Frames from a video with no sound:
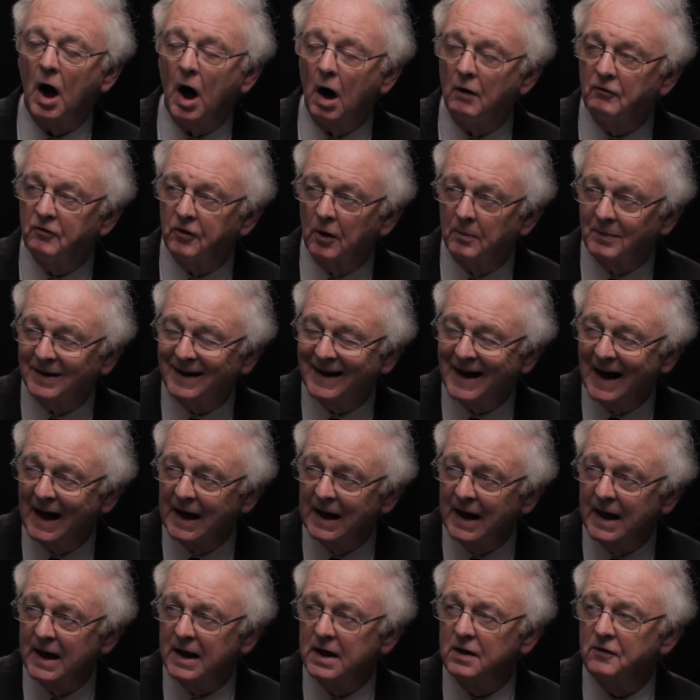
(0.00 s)
From
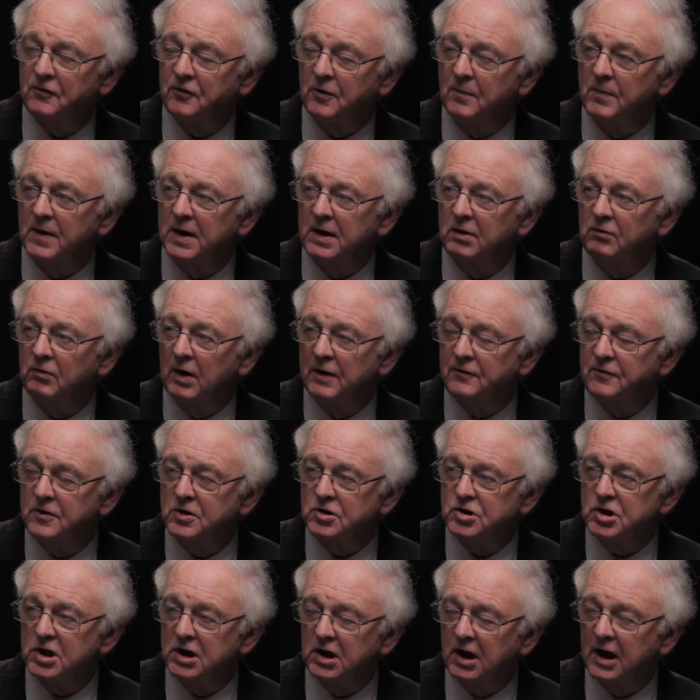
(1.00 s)
Calais, from the
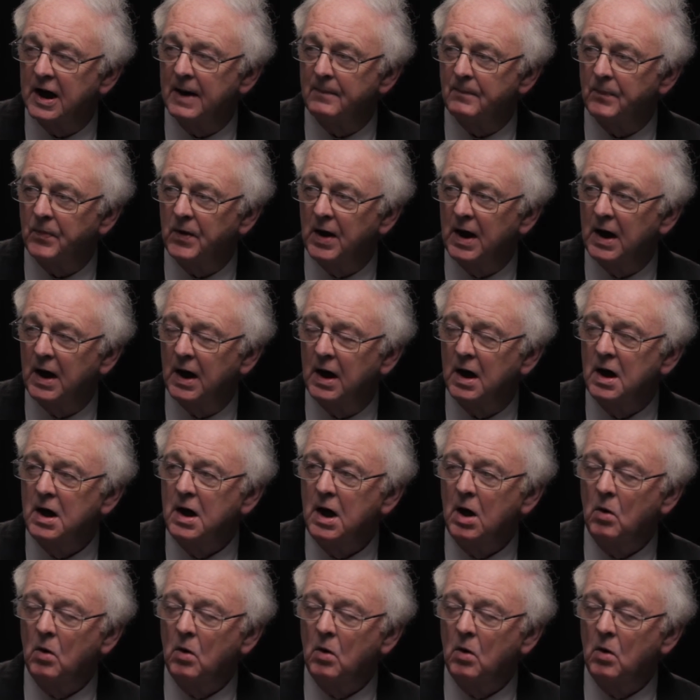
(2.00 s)
refugee camp there,